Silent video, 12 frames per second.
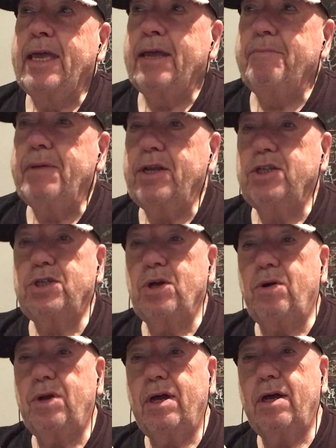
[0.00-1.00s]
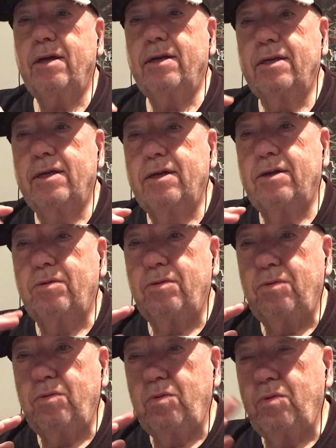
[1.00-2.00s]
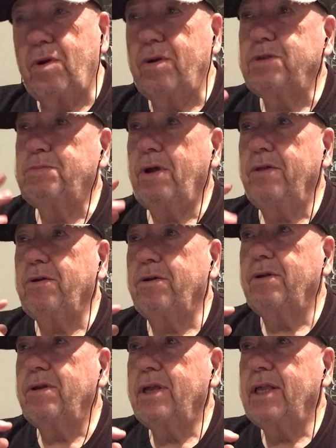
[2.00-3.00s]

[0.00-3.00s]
in Minnesota where his brother